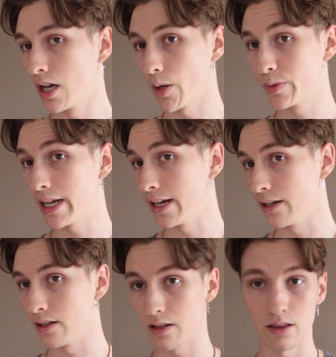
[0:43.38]

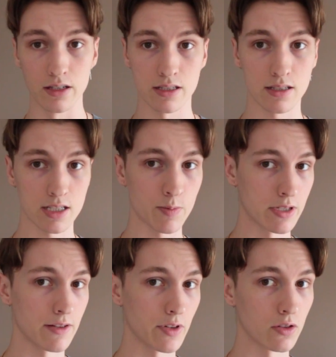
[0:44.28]
obtain this
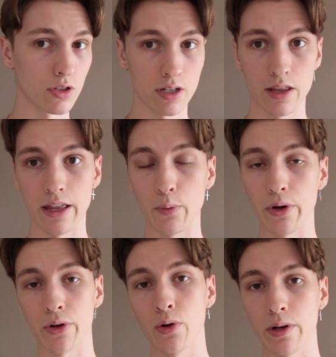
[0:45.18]
specific look that we
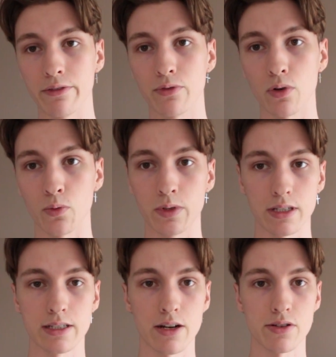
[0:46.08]
are going for with
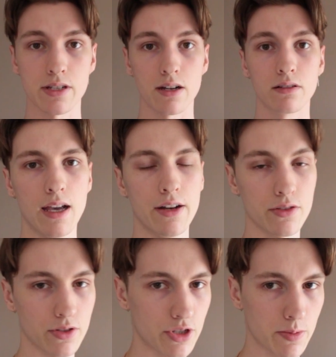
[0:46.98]
this hairstyle. And
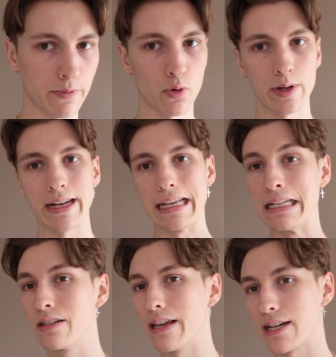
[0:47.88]
also, just before we get
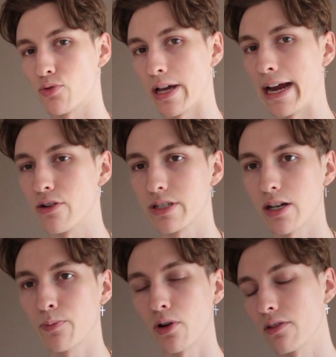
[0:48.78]
into the actual
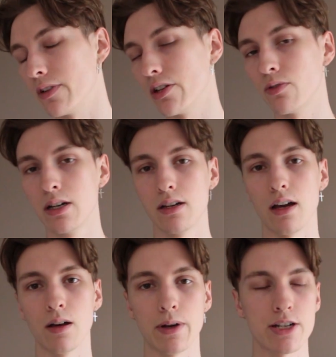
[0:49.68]
hairstyle part of the video,
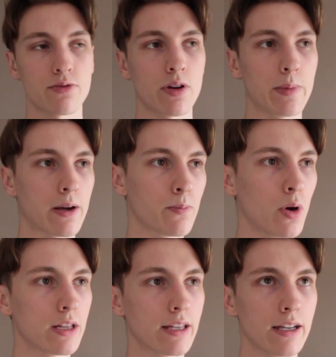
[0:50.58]
I just want to make a
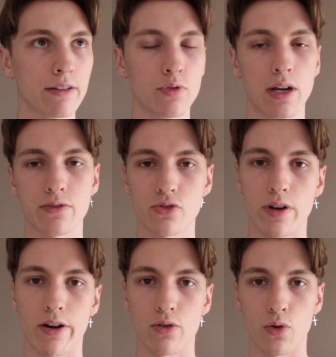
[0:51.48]
point that if you have
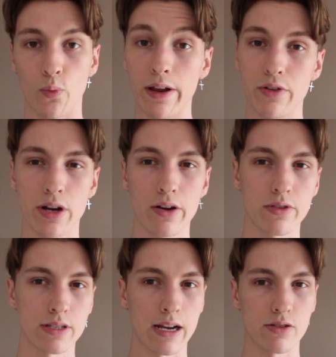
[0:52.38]
straighter or wavier hair,
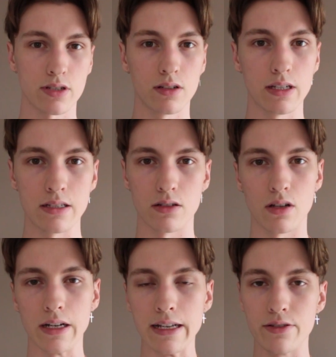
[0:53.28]
this hairstyle is a
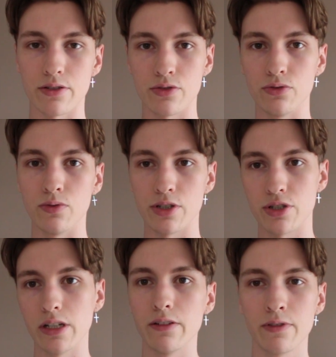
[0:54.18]
lot easier to
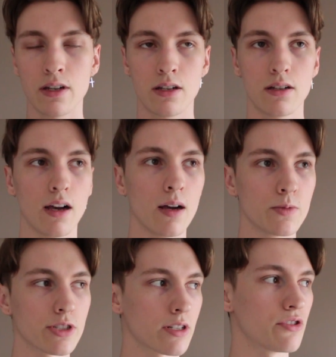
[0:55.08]
achieve
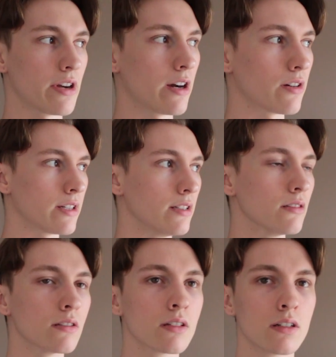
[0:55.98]
just because your hair can